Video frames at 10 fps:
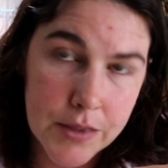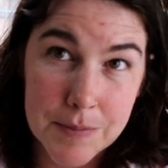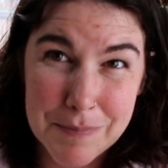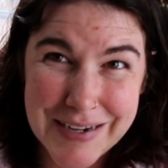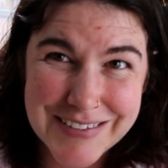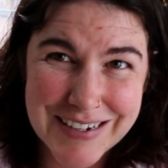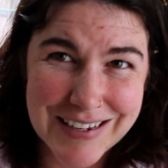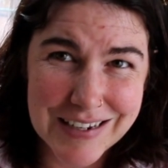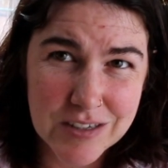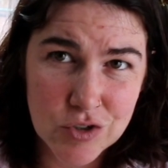that makes it a
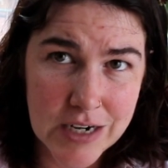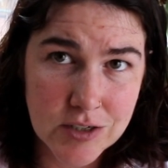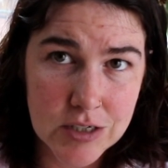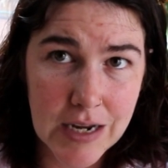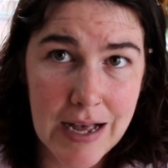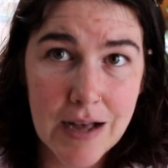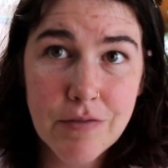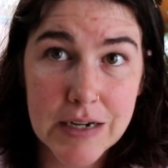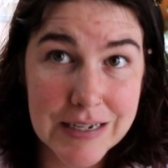little strange to carve and